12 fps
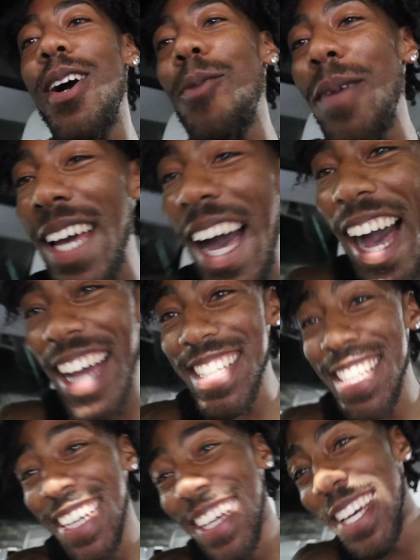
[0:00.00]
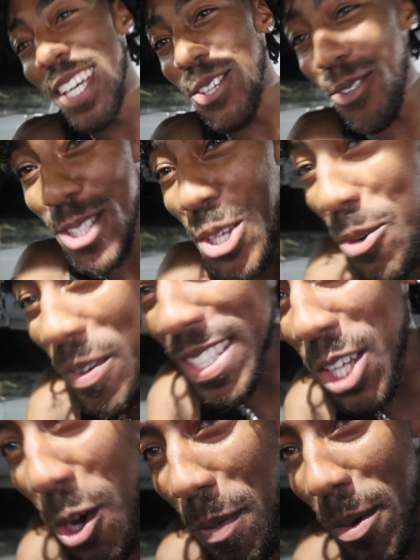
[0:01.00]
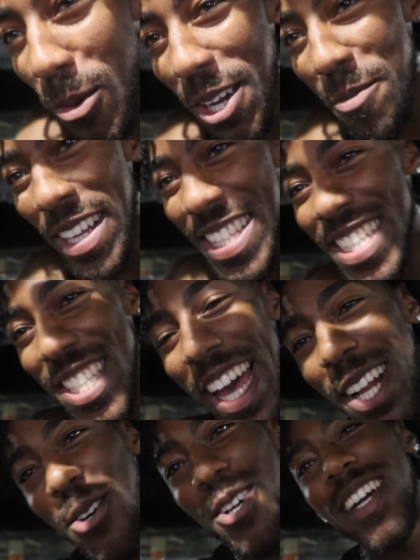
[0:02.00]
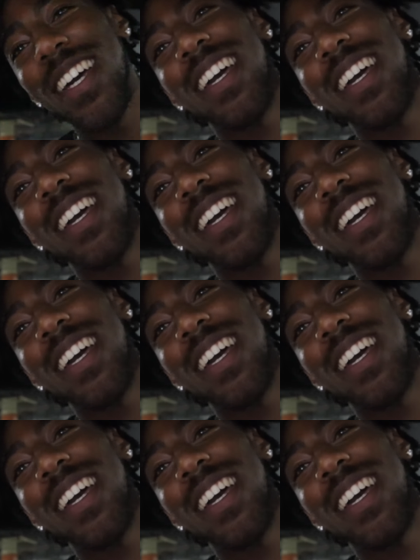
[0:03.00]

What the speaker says: Oh my gosh. YouTube, what's good, baby? Welcome back to the channel.